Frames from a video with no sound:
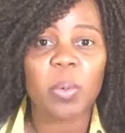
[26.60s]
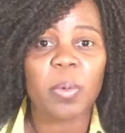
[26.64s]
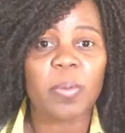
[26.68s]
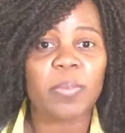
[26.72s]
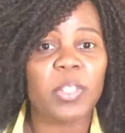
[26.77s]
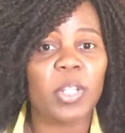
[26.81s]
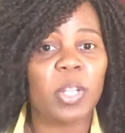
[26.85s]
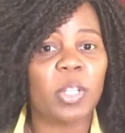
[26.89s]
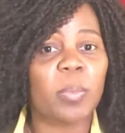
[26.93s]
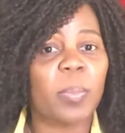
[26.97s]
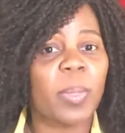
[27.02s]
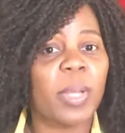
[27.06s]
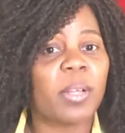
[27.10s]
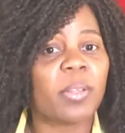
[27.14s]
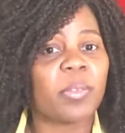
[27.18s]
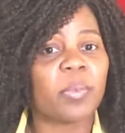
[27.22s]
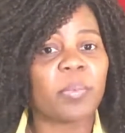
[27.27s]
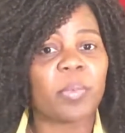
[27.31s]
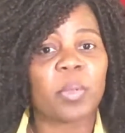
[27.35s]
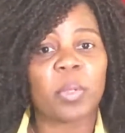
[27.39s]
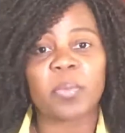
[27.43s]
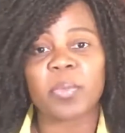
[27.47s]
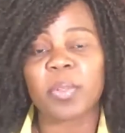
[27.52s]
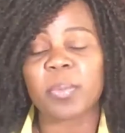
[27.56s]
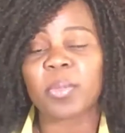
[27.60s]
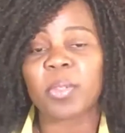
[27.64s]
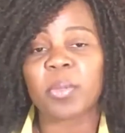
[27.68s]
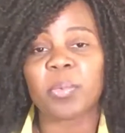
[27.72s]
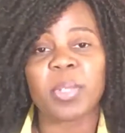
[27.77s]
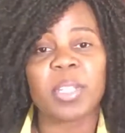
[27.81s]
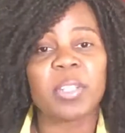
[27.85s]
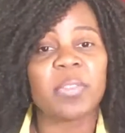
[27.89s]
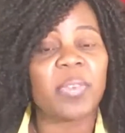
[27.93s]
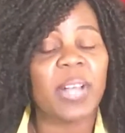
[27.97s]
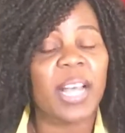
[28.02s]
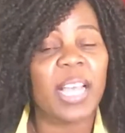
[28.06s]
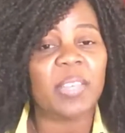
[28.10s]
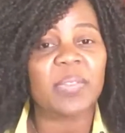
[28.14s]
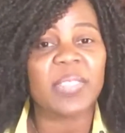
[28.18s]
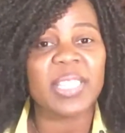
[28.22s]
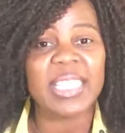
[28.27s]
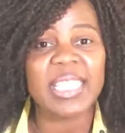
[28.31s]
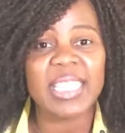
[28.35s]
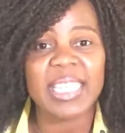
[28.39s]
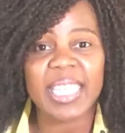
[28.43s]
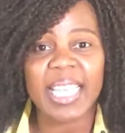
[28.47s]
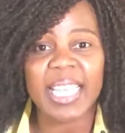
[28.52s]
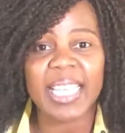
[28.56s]
We've talked about Proverbs 3, 5,
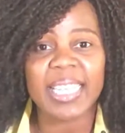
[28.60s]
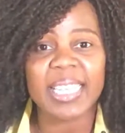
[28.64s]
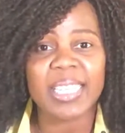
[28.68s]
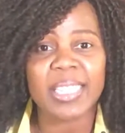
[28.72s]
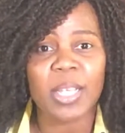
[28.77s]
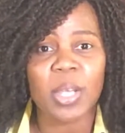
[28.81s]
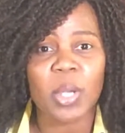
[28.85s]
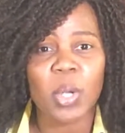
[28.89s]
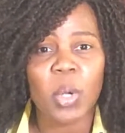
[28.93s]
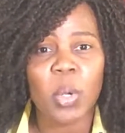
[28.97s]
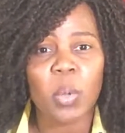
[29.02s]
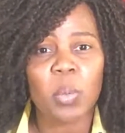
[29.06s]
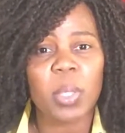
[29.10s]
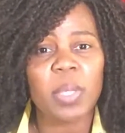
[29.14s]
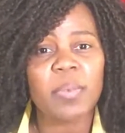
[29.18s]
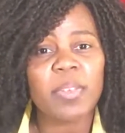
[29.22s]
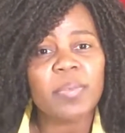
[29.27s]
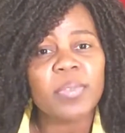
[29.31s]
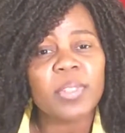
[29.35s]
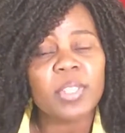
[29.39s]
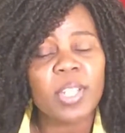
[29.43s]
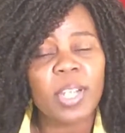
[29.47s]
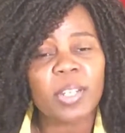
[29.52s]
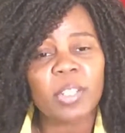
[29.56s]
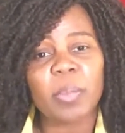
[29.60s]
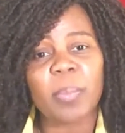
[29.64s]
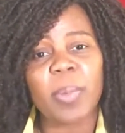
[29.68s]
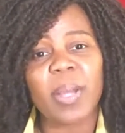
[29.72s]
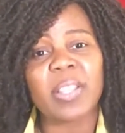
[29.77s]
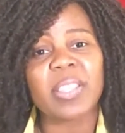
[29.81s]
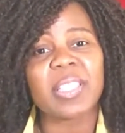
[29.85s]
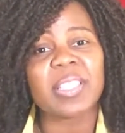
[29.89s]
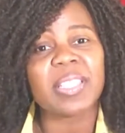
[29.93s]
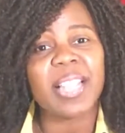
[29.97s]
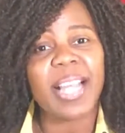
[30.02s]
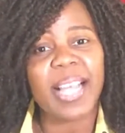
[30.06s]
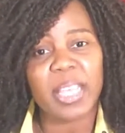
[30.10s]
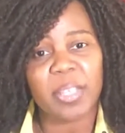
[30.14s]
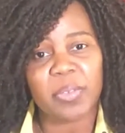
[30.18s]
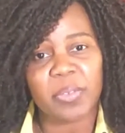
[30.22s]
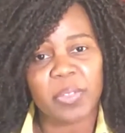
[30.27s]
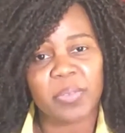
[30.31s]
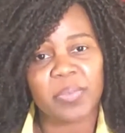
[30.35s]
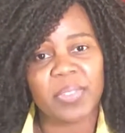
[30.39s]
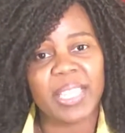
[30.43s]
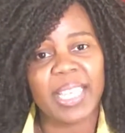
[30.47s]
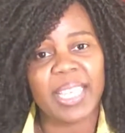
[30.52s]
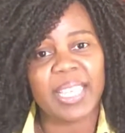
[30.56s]
and 6. We've even talked about the
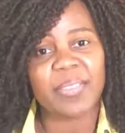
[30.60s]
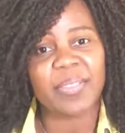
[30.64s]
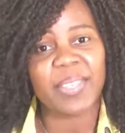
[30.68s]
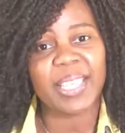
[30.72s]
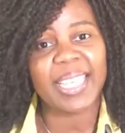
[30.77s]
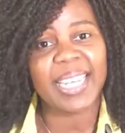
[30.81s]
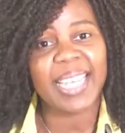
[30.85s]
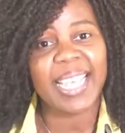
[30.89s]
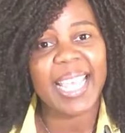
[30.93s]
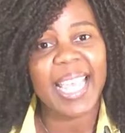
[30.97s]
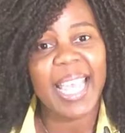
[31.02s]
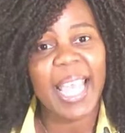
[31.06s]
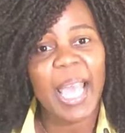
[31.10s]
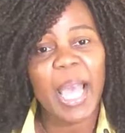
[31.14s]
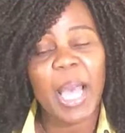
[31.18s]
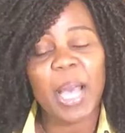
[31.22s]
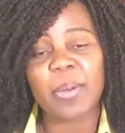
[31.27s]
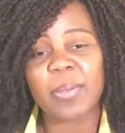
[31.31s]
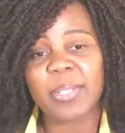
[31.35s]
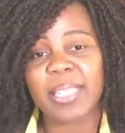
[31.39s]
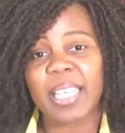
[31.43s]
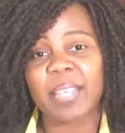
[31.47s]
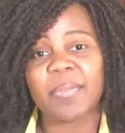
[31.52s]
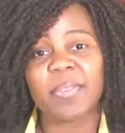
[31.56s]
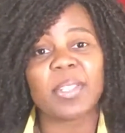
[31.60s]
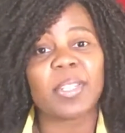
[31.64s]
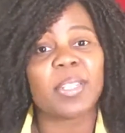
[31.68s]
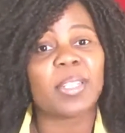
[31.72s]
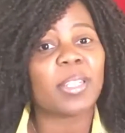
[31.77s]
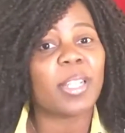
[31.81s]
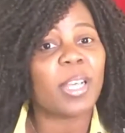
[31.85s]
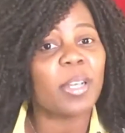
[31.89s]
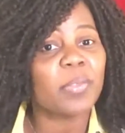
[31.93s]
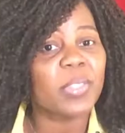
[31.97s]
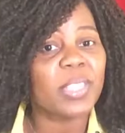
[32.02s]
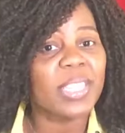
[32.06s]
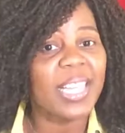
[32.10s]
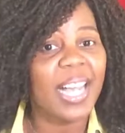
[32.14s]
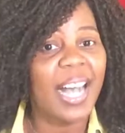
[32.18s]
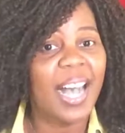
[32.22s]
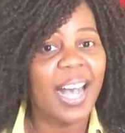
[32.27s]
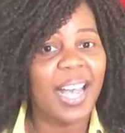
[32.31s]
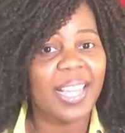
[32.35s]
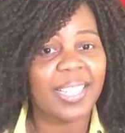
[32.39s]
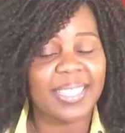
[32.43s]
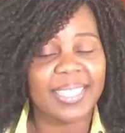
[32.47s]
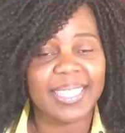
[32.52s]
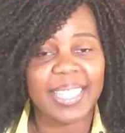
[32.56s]
life of David, how David loved
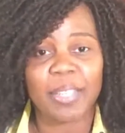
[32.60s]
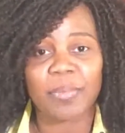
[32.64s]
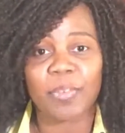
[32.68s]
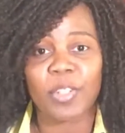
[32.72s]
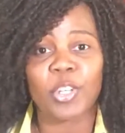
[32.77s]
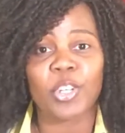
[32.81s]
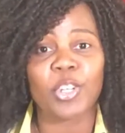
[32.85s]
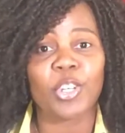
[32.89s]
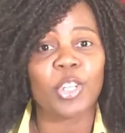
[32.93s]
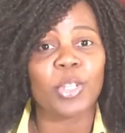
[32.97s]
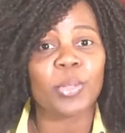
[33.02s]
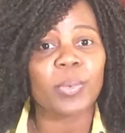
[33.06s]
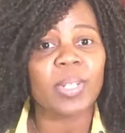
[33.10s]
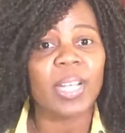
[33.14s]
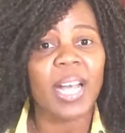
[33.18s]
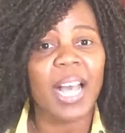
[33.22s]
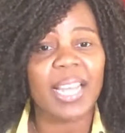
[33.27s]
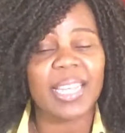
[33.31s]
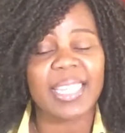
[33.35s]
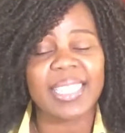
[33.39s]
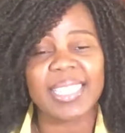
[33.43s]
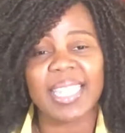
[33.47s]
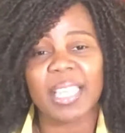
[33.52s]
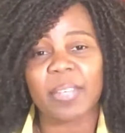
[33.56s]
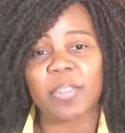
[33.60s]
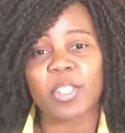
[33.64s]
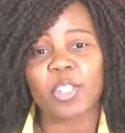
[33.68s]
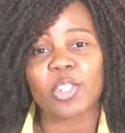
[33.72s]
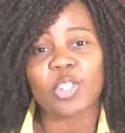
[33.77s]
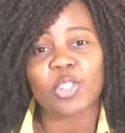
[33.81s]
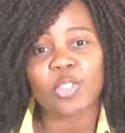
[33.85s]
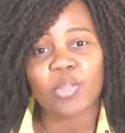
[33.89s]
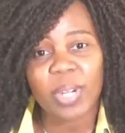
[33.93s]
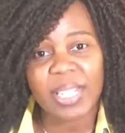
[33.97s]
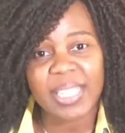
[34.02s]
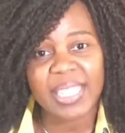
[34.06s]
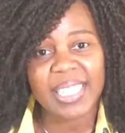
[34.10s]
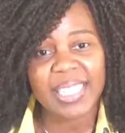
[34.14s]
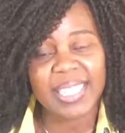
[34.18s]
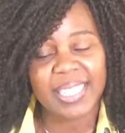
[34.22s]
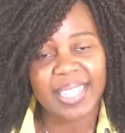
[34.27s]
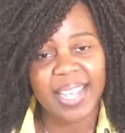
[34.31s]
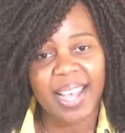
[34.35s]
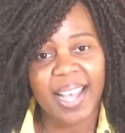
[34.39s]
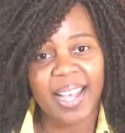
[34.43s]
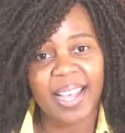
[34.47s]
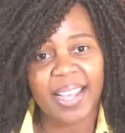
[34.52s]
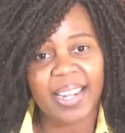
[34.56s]
God, David knew God, and David
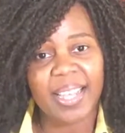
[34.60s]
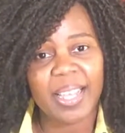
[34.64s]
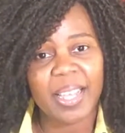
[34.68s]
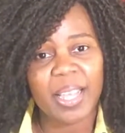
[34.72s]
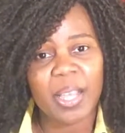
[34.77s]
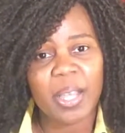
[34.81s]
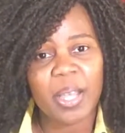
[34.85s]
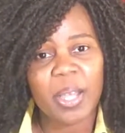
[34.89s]
trusted God.